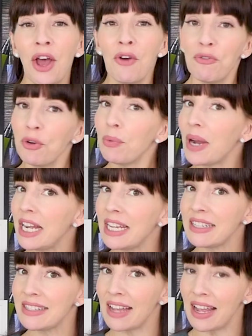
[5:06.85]
For
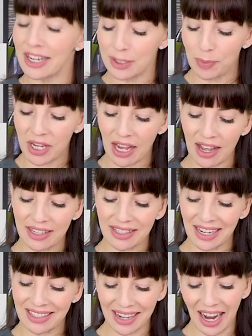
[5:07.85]
writing size, because
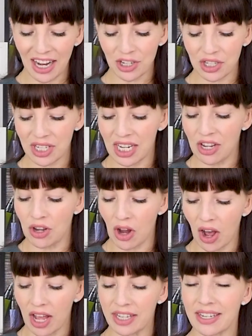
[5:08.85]
it's actually
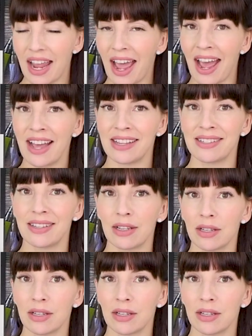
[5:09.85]
not as